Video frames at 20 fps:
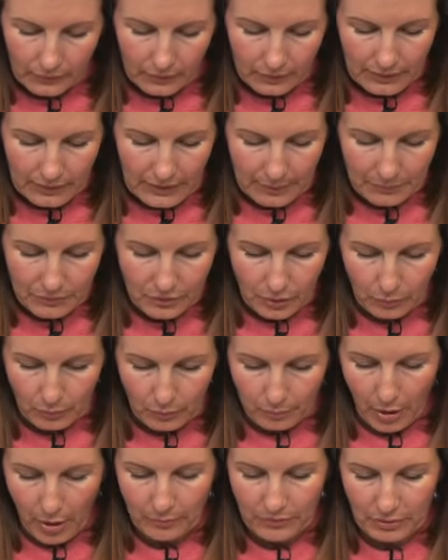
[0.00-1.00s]
Yeah, so we'll
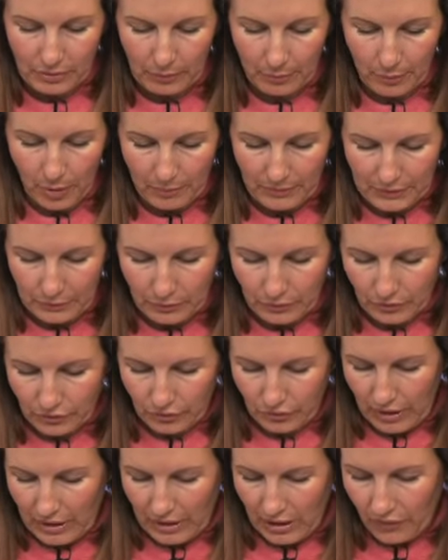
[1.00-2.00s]
pop, shall we pop this one
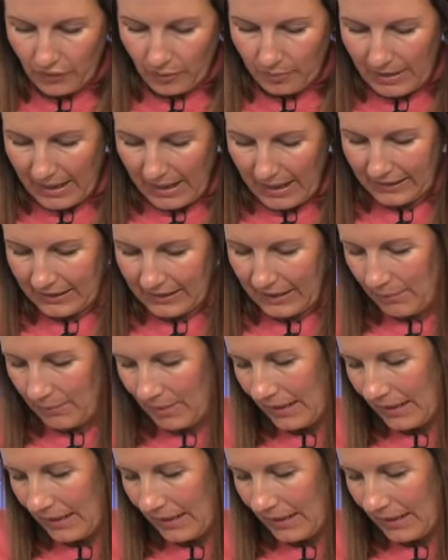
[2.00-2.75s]
straight on the back?